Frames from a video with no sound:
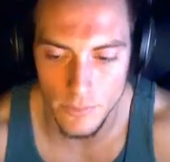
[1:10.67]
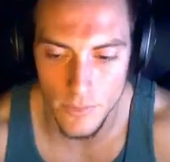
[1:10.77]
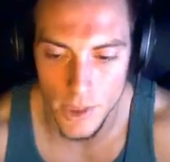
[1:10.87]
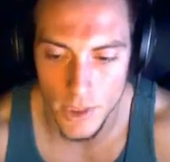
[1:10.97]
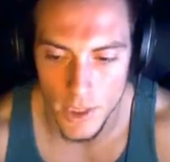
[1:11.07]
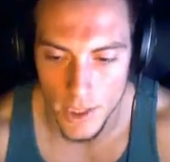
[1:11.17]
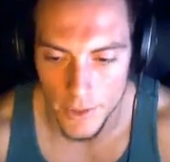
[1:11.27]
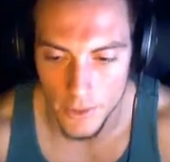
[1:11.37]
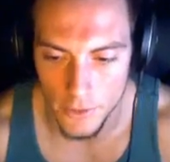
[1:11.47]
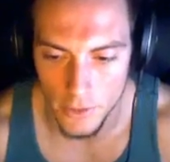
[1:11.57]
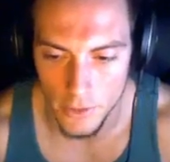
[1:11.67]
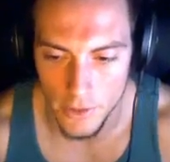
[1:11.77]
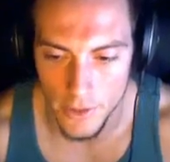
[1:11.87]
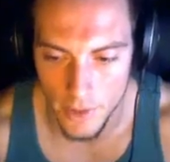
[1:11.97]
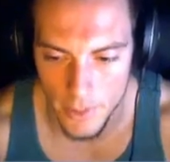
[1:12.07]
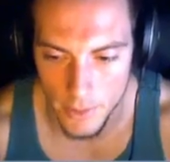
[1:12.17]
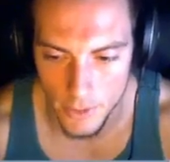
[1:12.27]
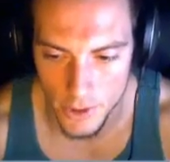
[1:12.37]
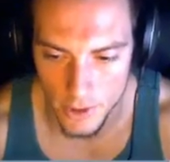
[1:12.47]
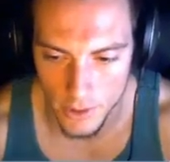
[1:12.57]
And then slowly as that mana regen
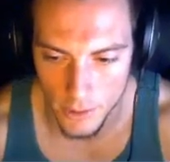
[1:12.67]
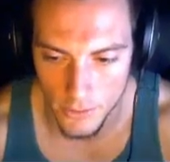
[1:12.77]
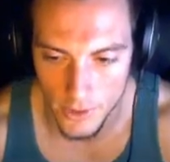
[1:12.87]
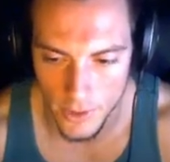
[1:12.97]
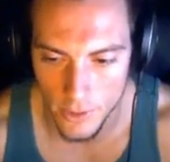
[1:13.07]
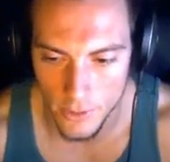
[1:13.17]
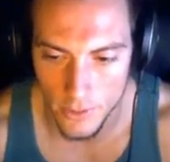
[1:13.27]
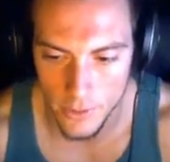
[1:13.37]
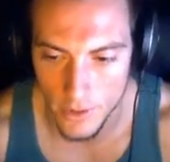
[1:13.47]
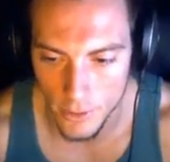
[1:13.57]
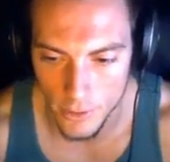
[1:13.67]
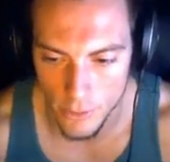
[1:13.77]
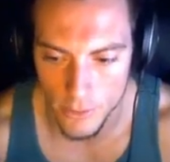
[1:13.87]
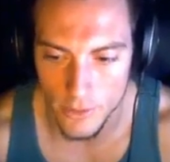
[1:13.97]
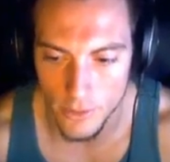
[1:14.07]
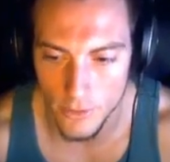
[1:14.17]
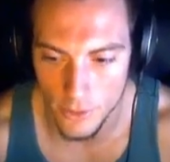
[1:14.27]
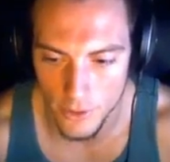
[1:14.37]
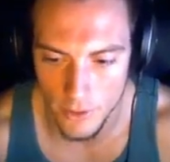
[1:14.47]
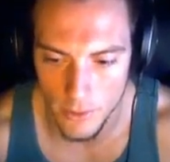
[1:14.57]
comes down, it'll start to even
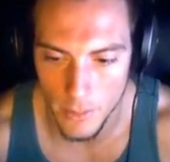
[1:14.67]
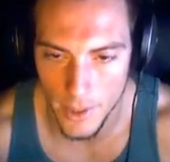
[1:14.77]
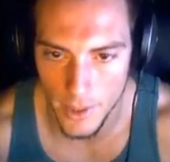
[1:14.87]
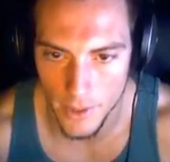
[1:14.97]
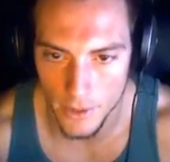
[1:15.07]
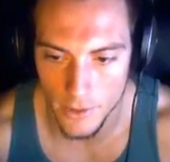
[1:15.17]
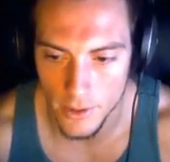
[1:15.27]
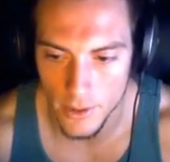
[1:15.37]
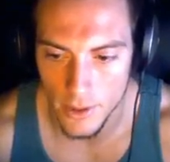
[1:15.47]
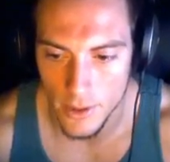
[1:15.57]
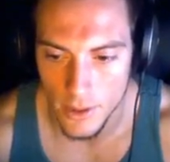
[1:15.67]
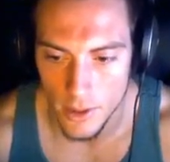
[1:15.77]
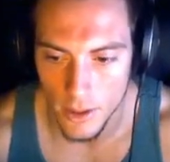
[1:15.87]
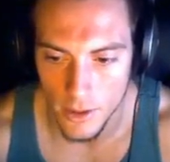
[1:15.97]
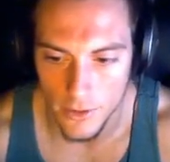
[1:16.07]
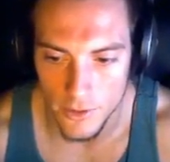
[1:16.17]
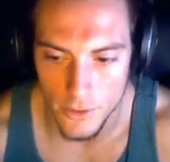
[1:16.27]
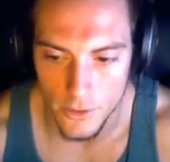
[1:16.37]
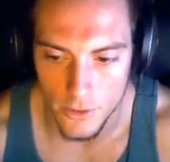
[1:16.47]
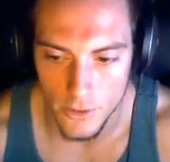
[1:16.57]
back out. And then you start
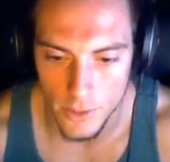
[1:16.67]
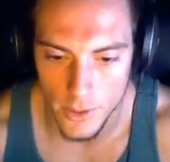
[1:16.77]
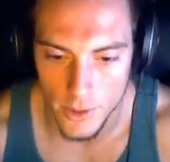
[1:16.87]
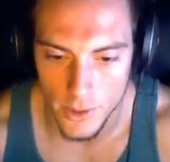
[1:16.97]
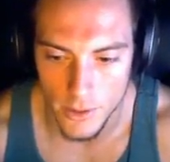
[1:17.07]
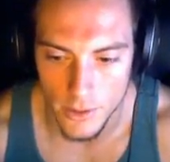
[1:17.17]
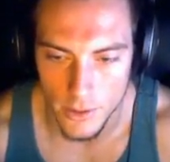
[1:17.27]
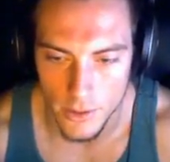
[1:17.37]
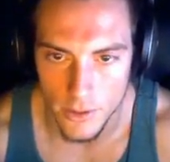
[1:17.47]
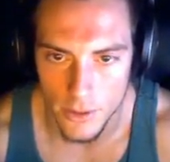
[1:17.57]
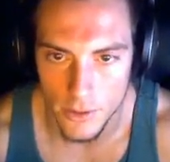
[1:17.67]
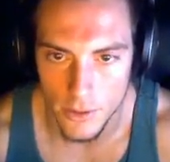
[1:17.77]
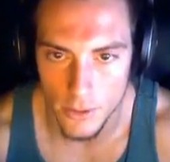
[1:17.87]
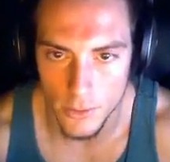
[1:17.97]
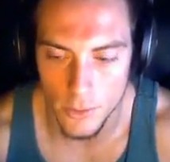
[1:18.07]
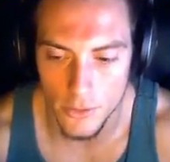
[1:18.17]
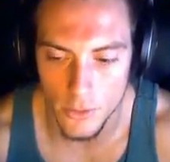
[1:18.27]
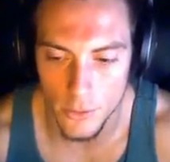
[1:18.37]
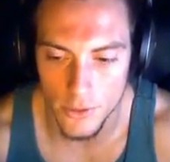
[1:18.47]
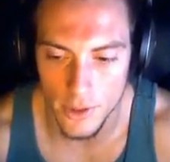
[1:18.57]
throwing your Well of Souls
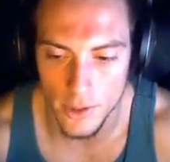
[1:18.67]
again.